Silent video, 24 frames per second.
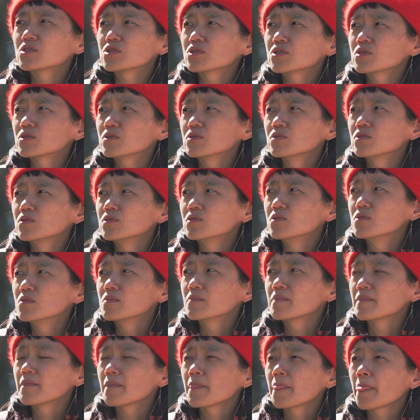
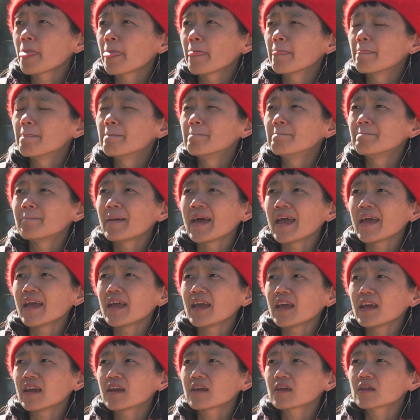to
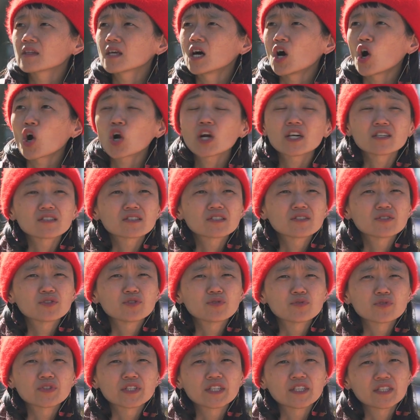make art
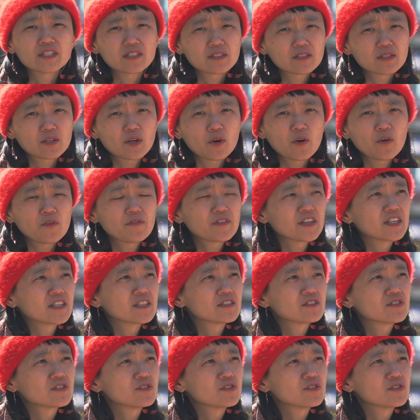during COVID